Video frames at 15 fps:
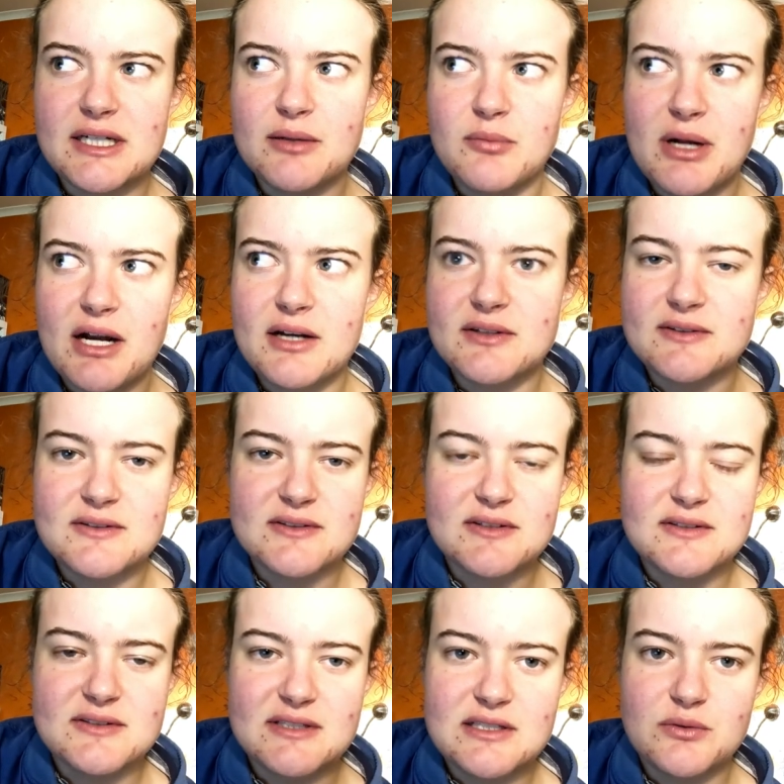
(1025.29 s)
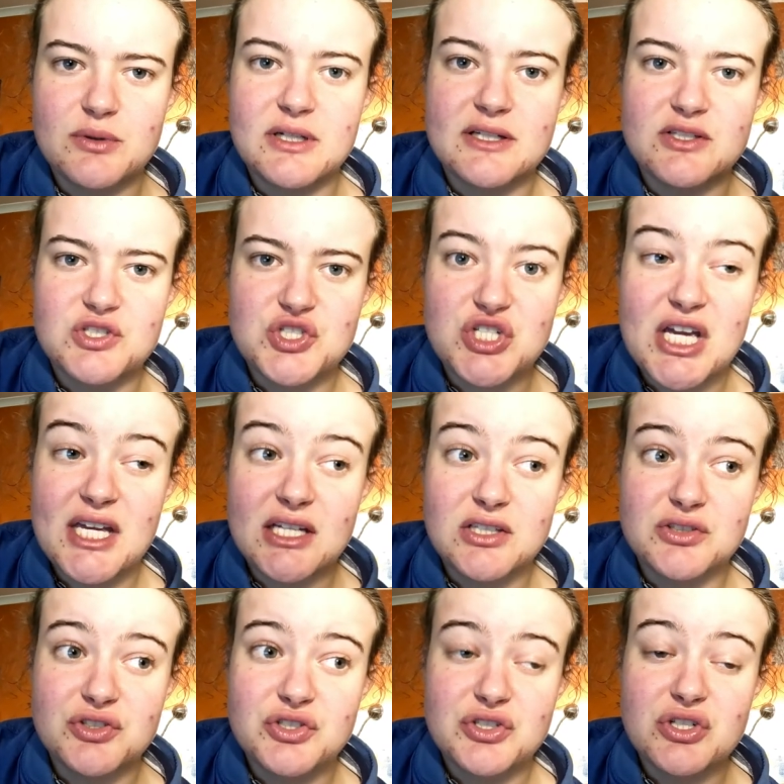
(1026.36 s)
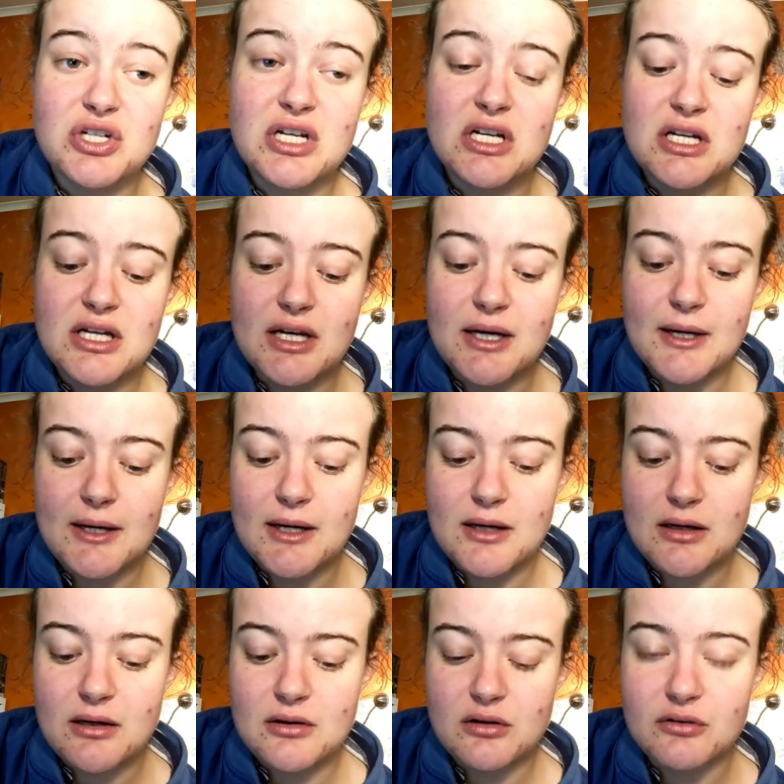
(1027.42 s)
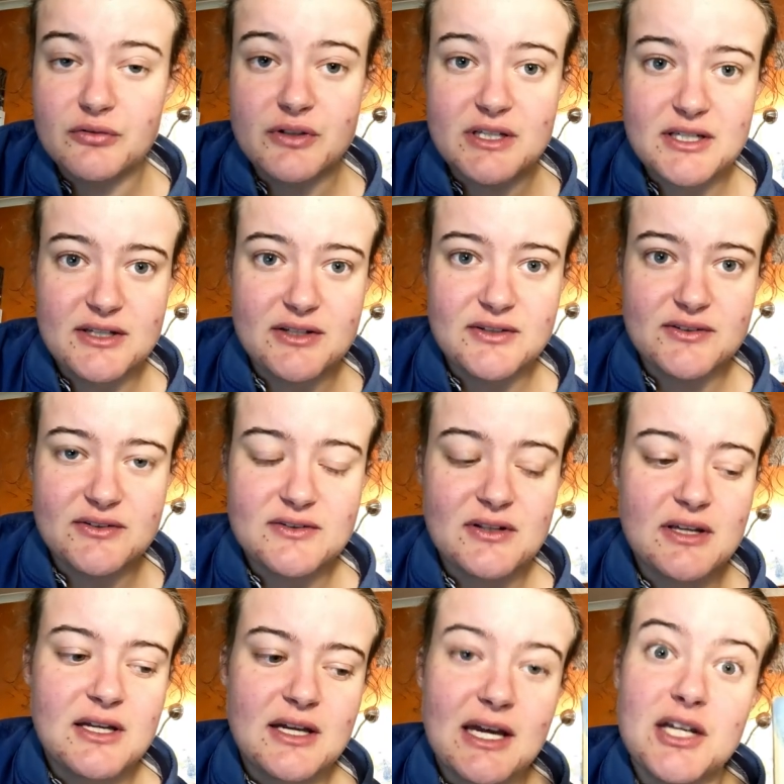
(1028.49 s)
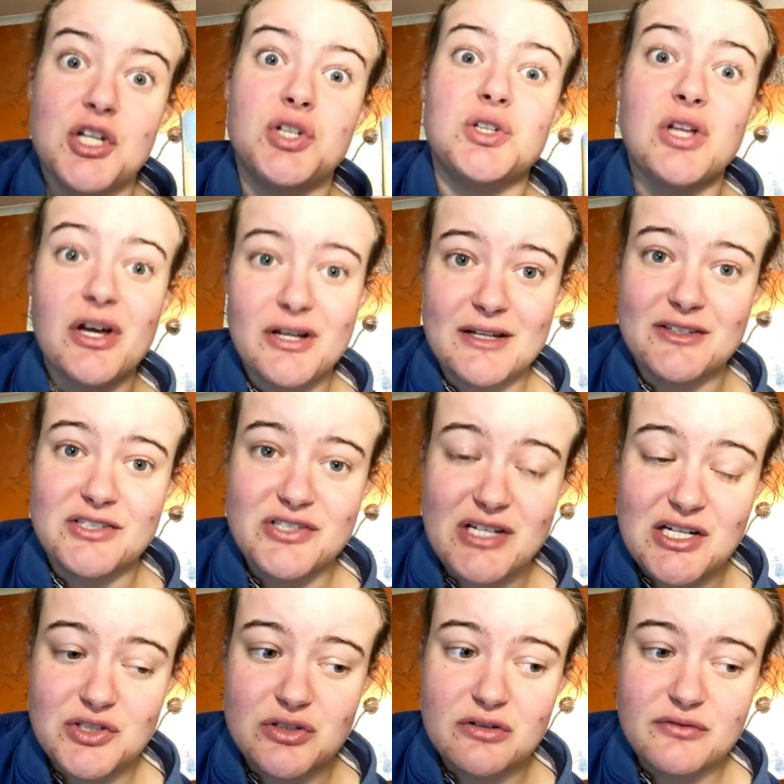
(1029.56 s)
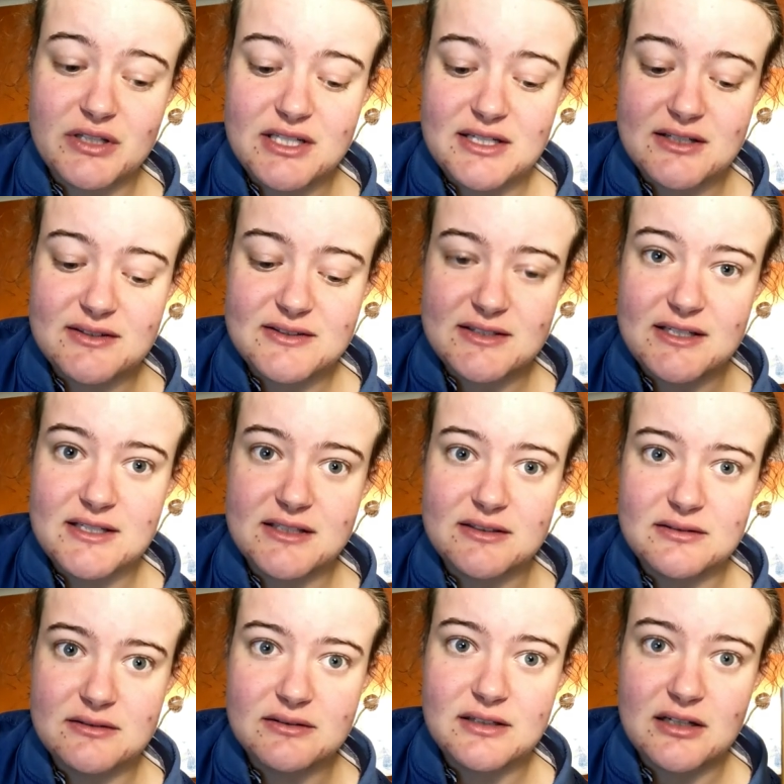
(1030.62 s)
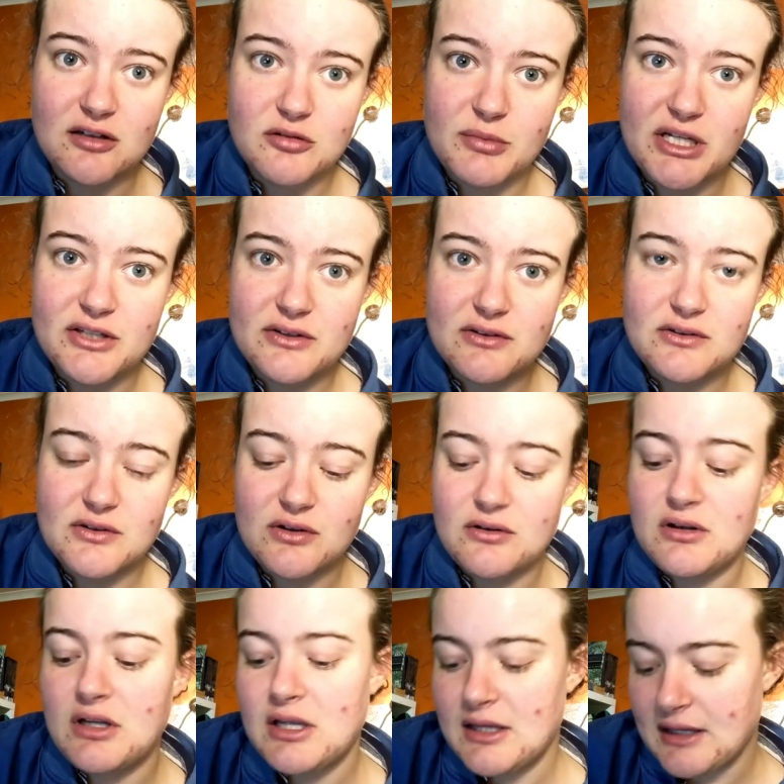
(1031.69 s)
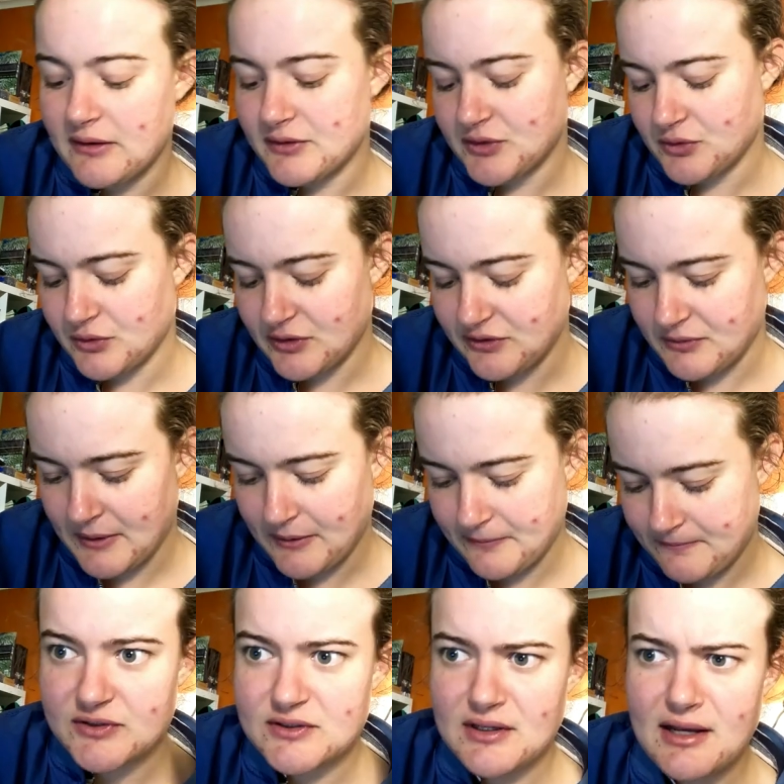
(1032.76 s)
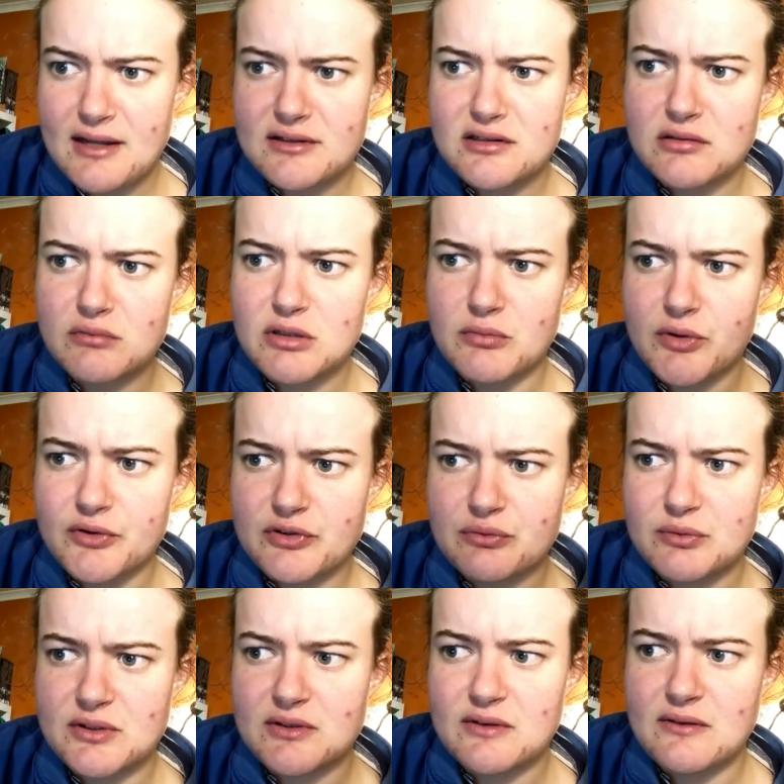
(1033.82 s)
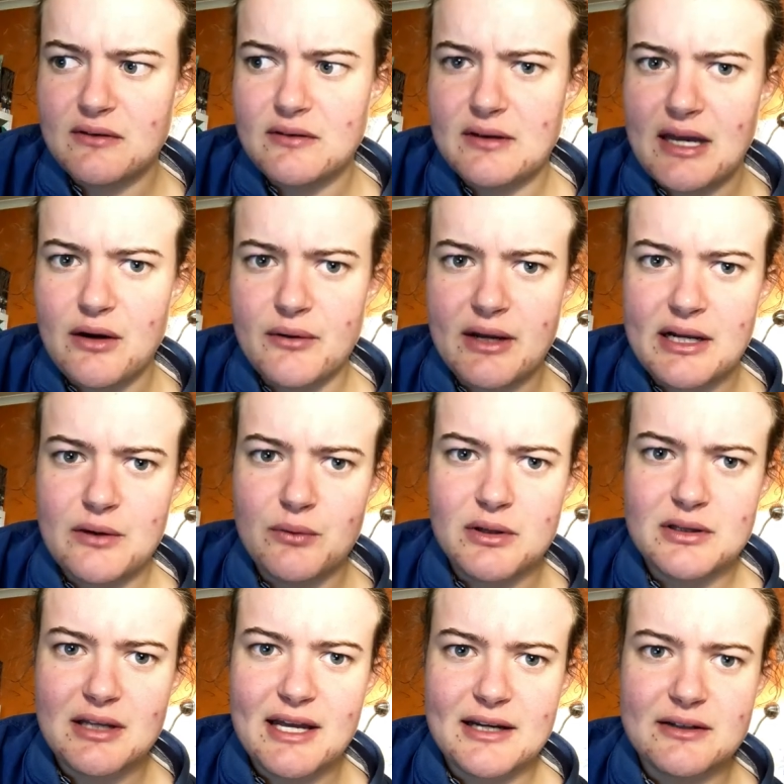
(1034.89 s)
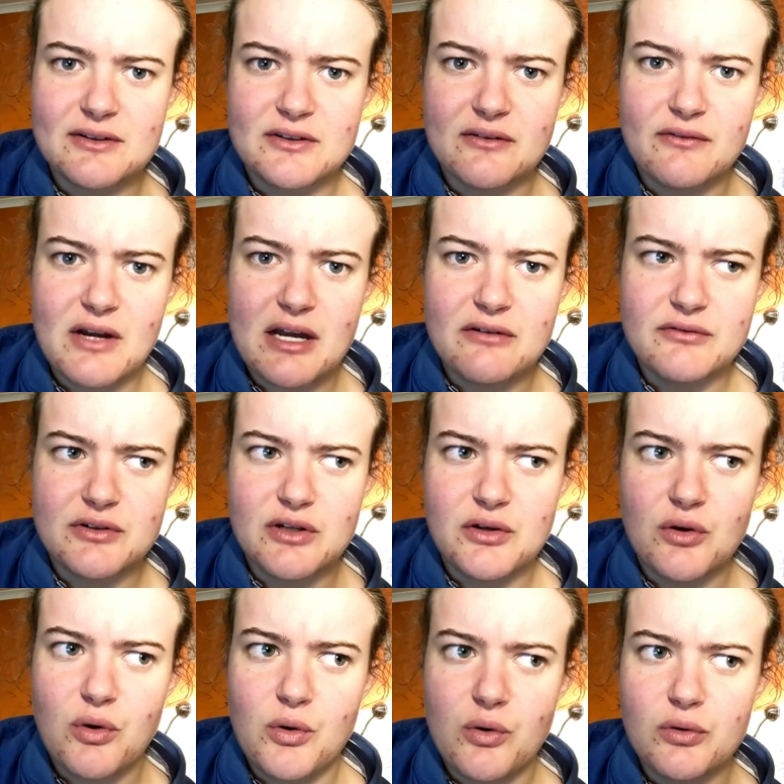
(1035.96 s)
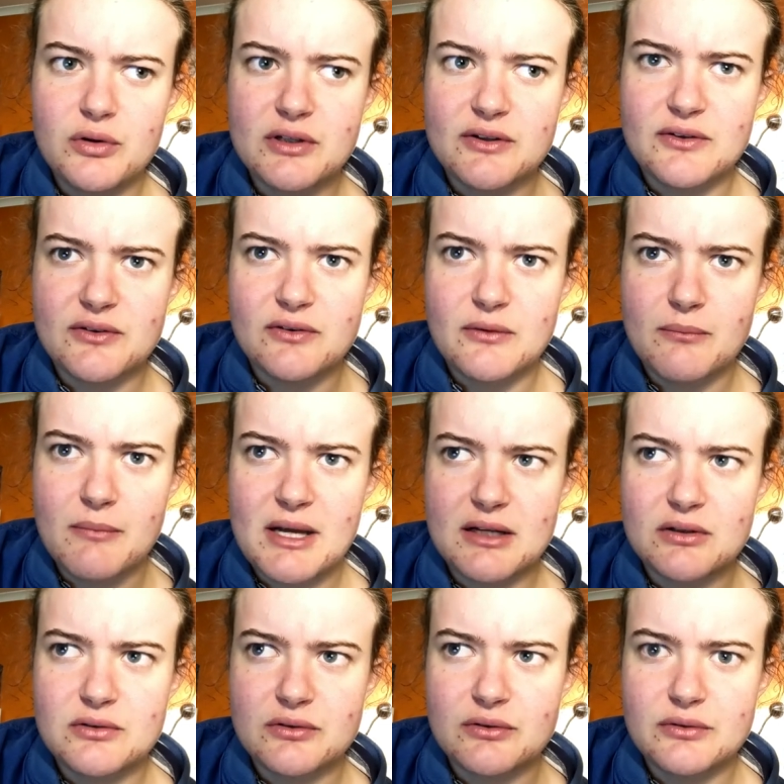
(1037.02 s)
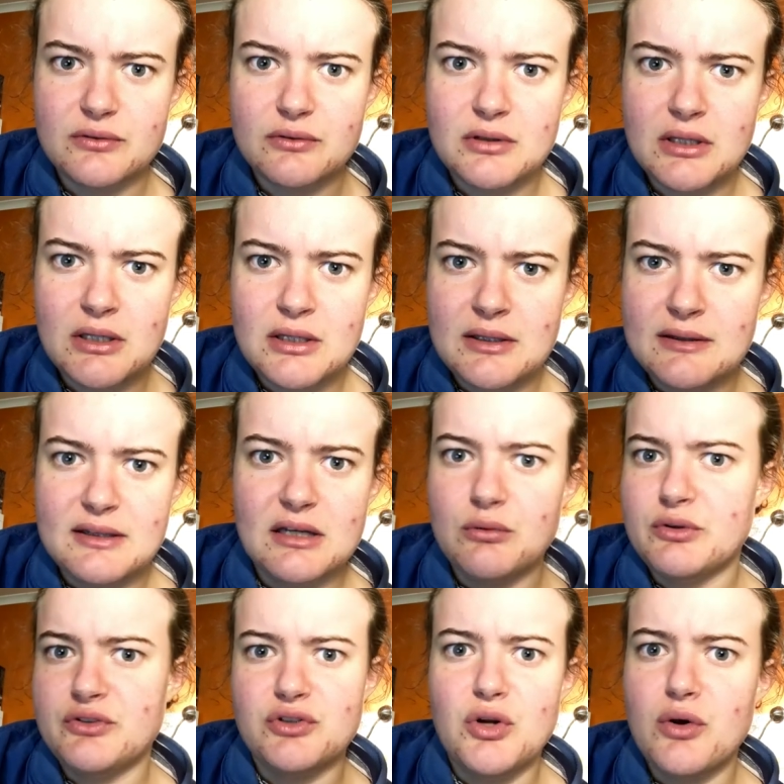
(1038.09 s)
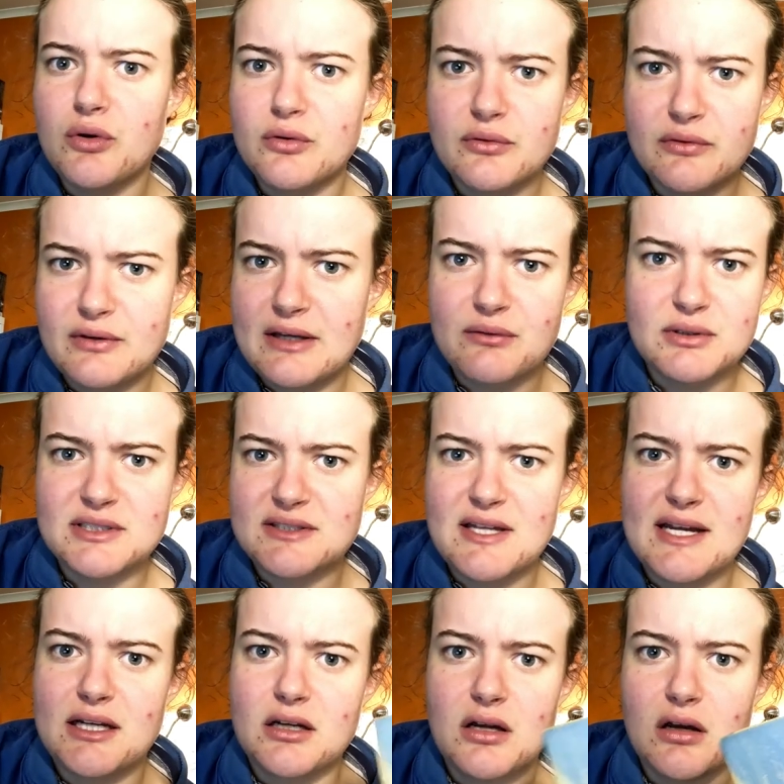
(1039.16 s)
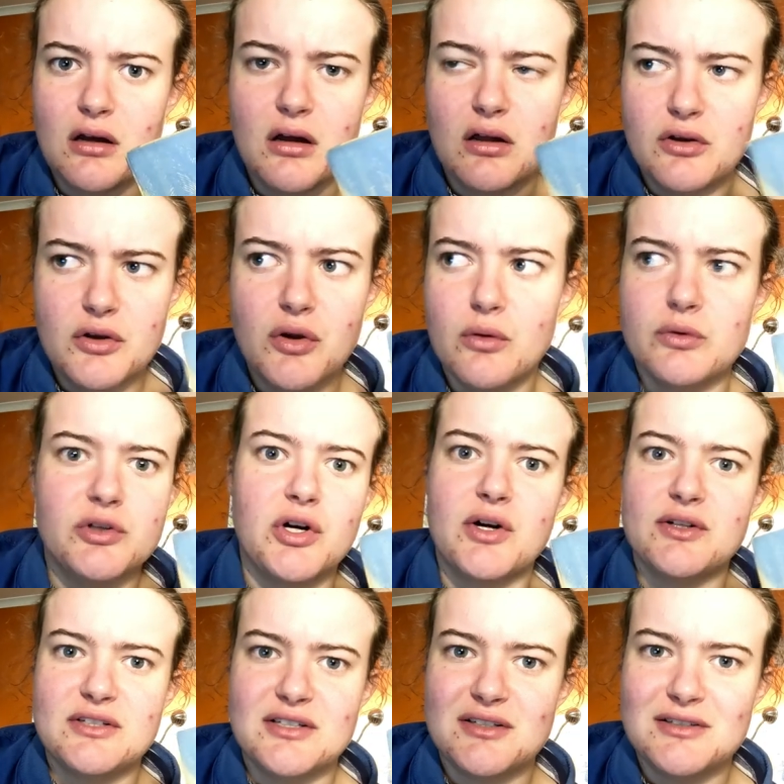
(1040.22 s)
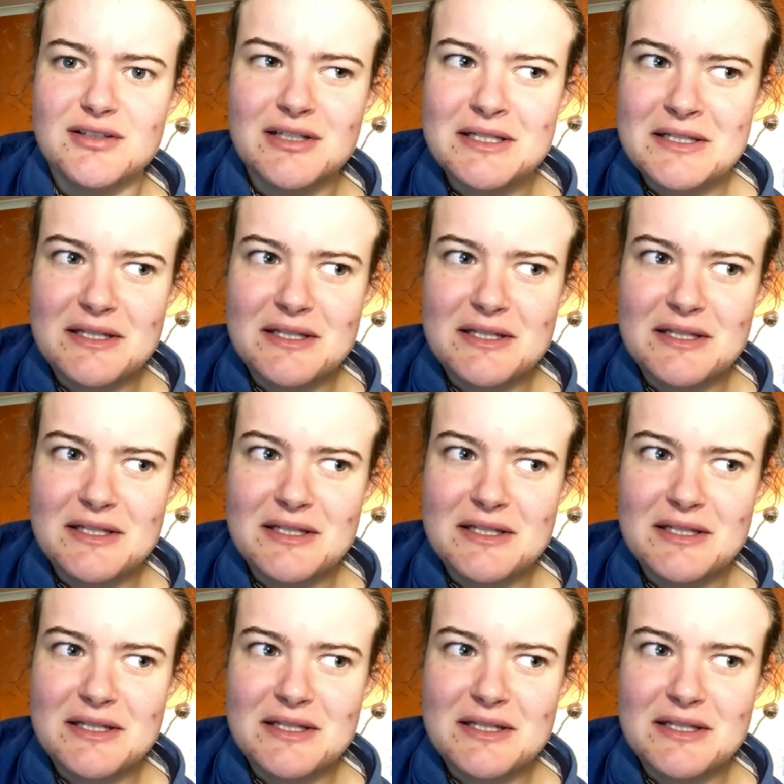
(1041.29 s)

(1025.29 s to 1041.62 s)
comparisons and seeing what has changed over the years, and a lot has changed over the years in Kiribati, so that was cool as well. What stood out to me most was how anyone, like, survived at all, because the medical, there was no doctor.